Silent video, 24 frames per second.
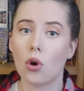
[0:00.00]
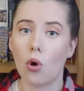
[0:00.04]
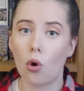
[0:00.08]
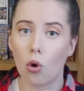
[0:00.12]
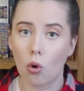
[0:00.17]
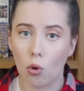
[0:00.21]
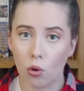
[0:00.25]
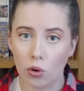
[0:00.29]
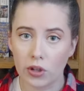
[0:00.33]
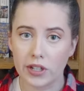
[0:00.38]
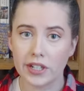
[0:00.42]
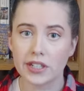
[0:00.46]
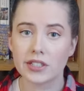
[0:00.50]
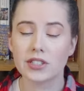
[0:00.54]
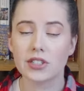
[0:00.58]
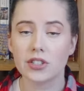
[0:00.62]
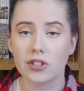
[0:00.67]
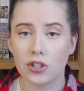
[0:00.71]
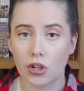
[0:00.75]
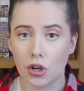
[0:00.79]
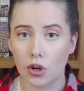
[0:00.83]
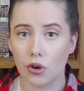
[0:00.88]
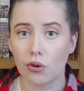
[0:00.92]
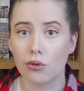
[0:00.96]
oldest
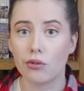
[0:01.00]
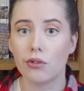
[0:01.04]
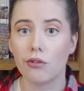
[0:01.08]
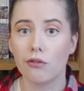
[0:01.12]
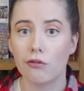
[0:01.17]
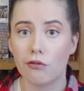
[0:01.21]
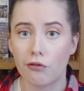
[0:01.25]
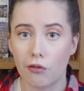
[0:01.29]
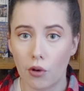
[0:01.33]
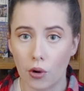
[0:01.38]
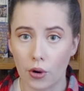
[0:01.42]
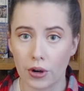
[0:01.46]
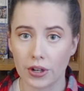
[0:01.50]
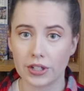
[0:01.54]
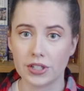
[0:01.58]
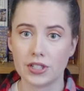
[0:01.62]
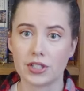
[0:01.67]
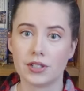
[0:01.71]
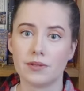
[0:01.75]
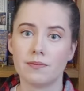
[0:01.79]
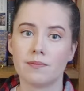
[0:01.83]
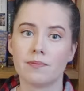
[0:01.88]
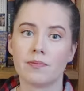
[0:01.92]
known fort.